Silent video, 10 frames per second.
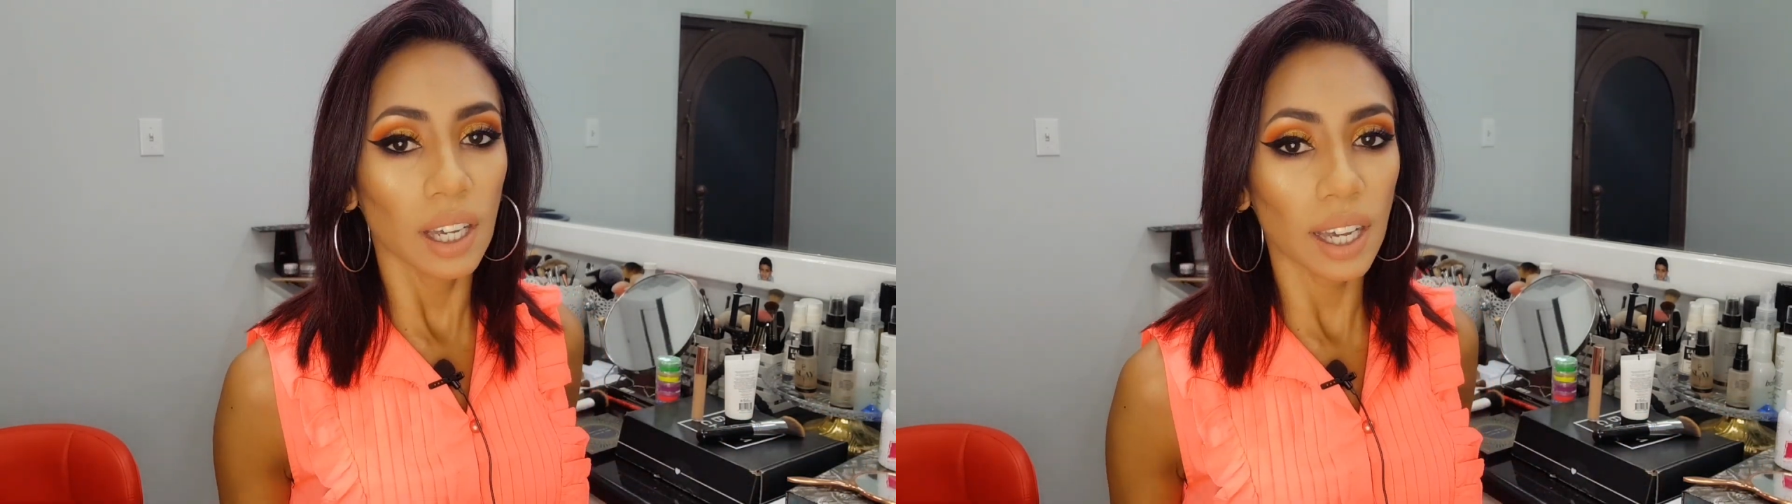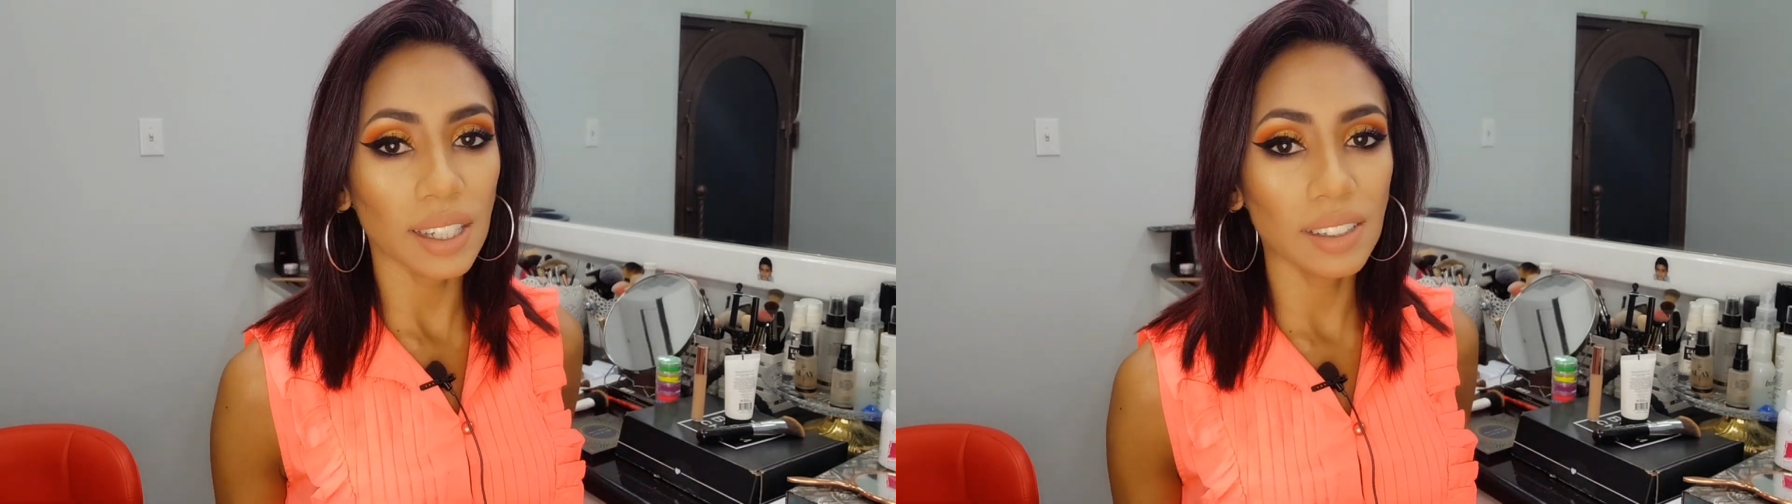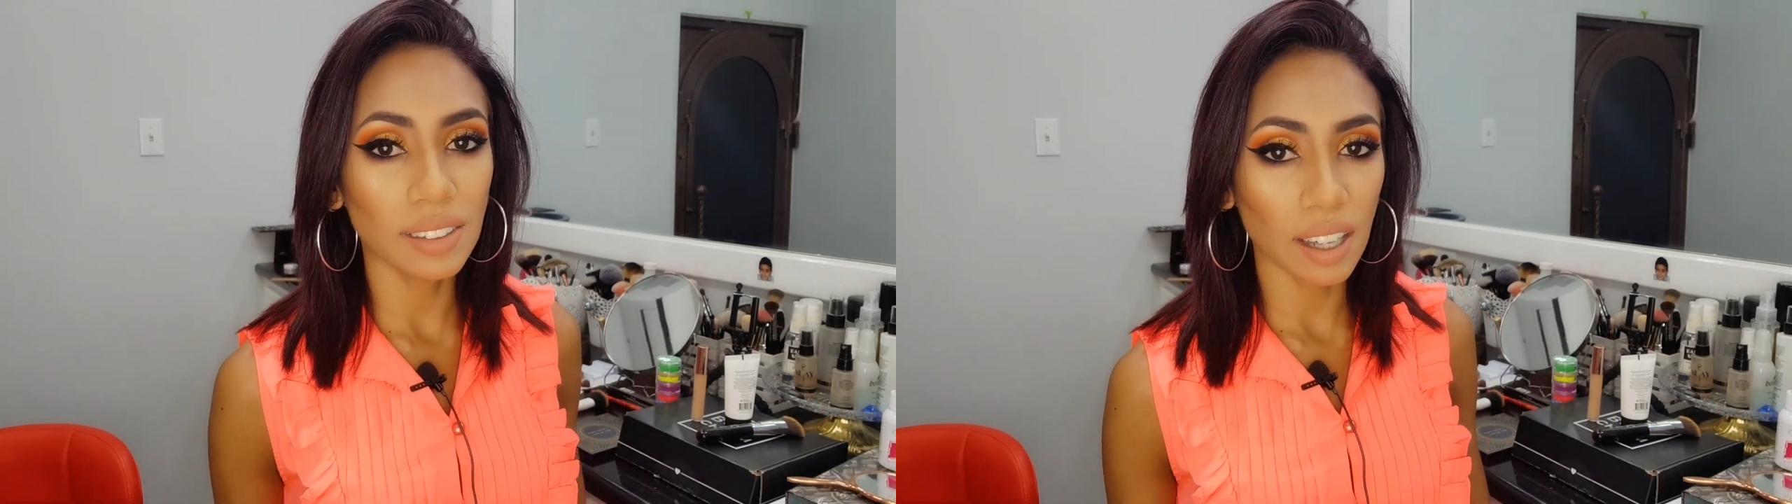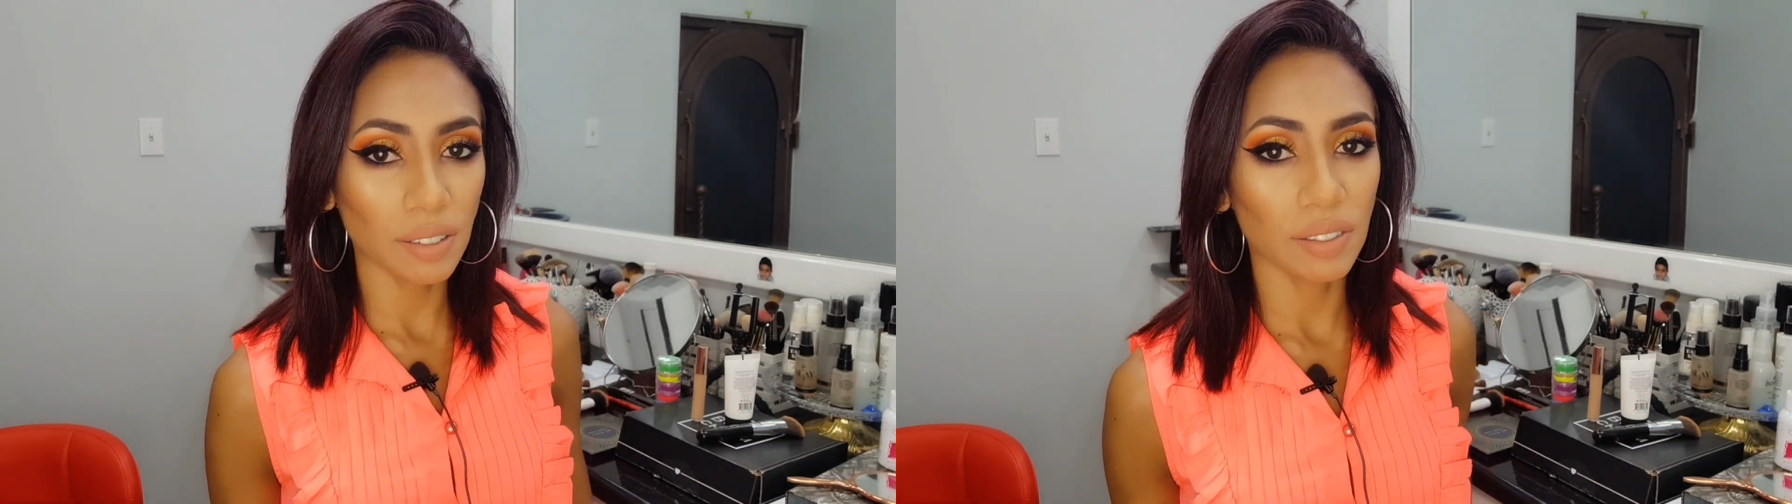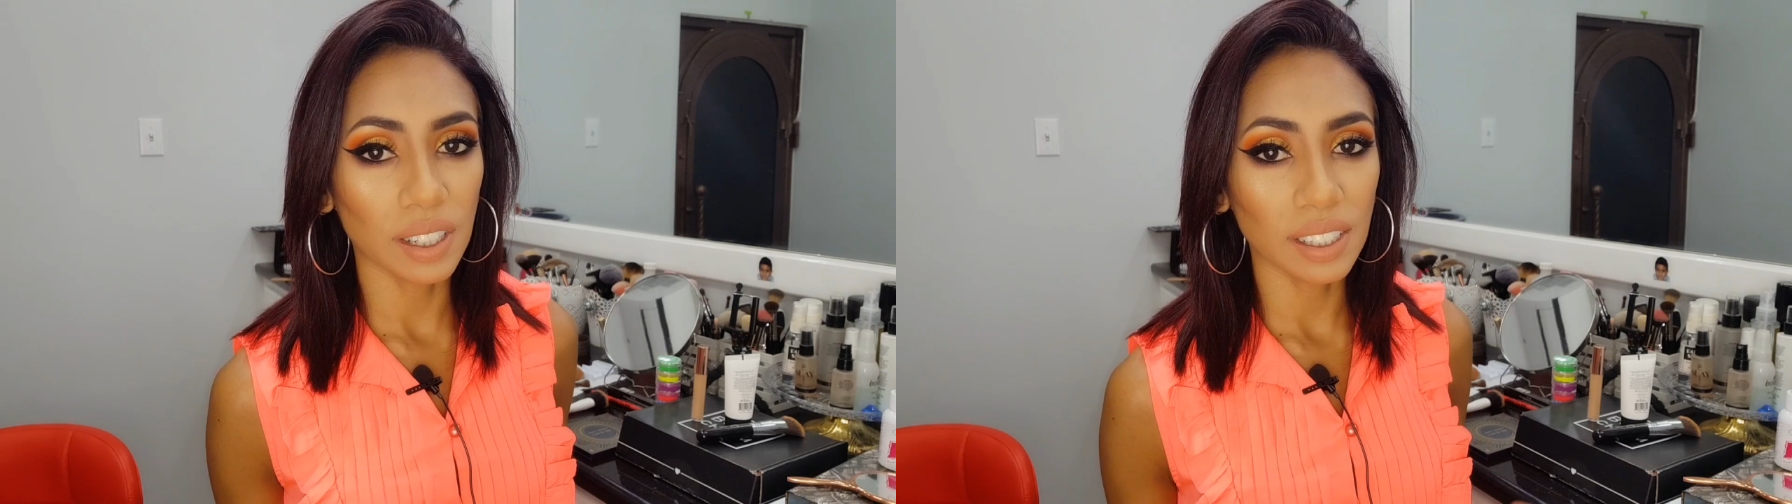I
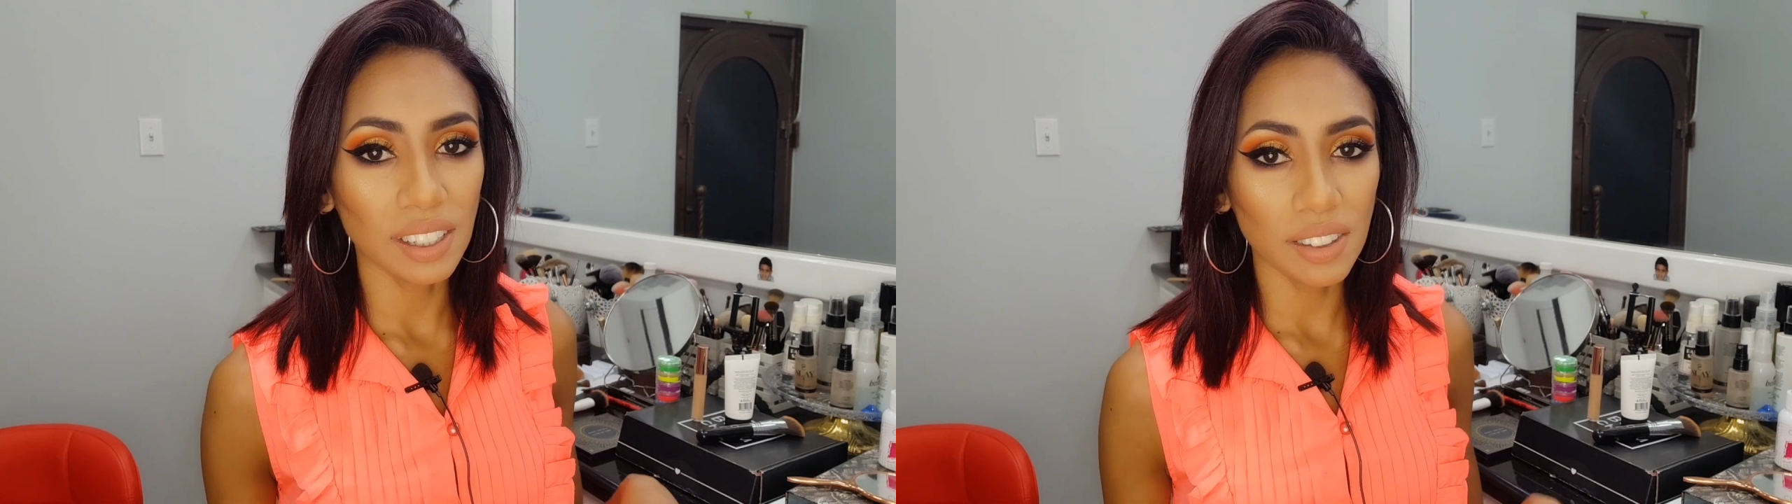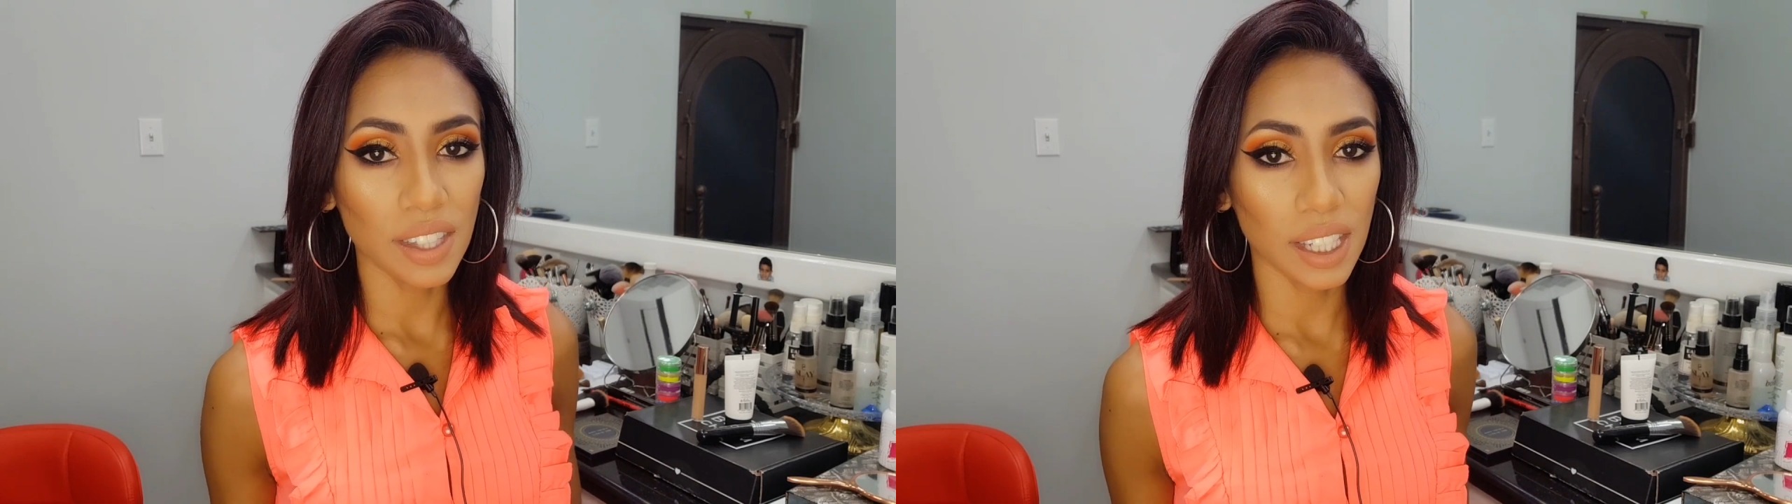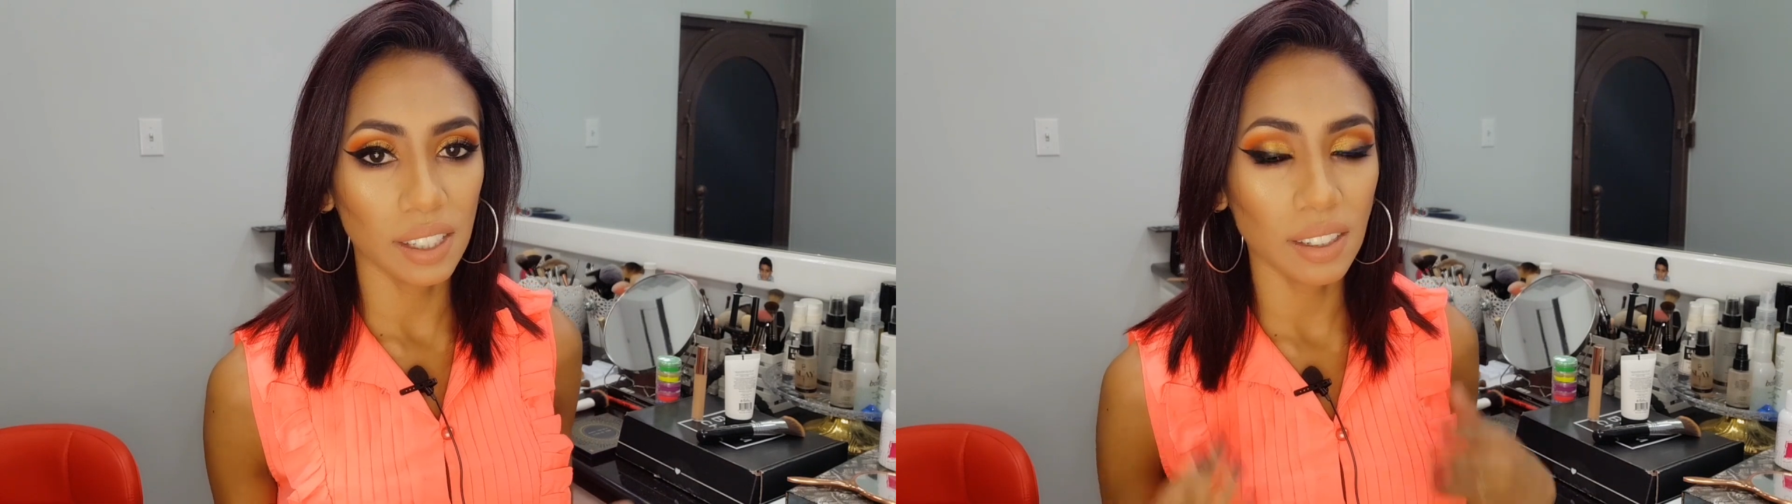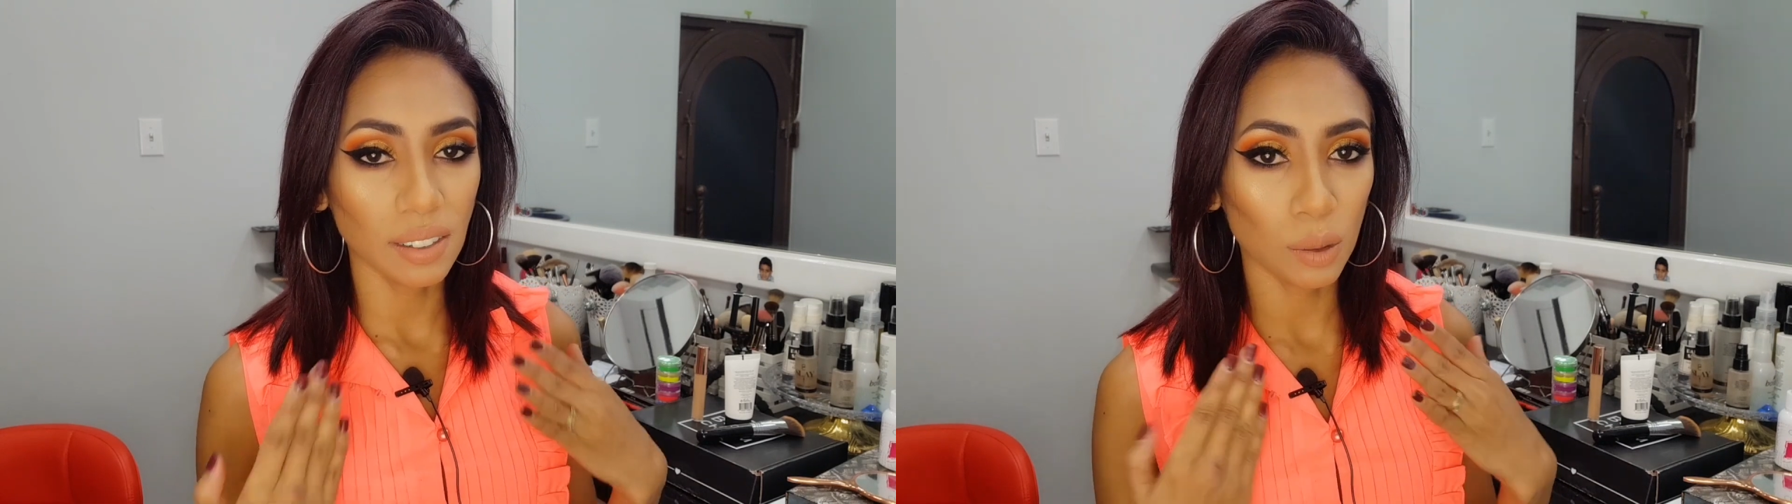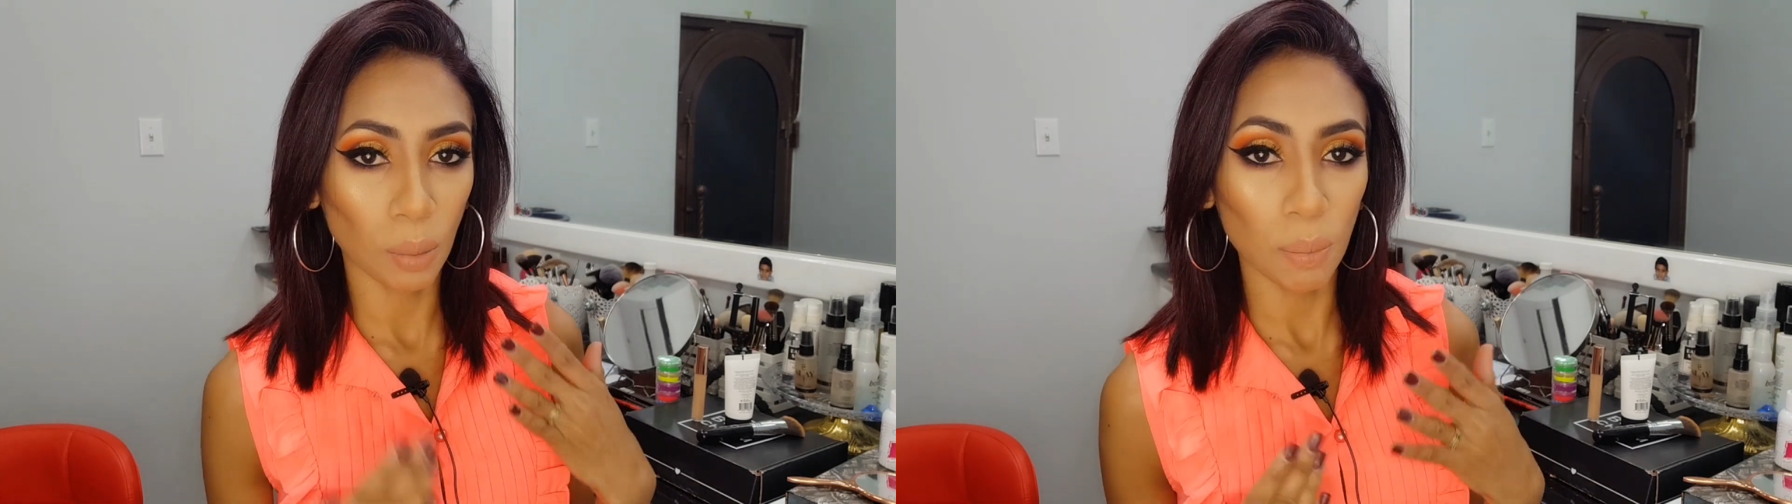definitely think
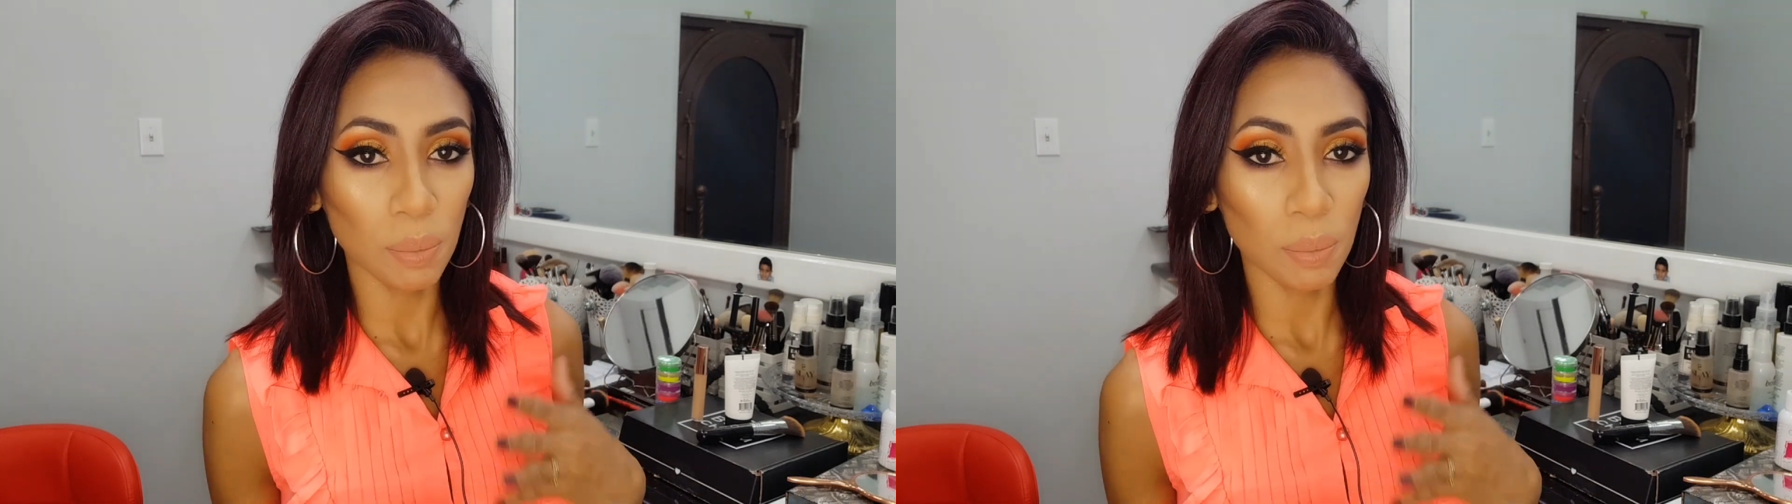this is my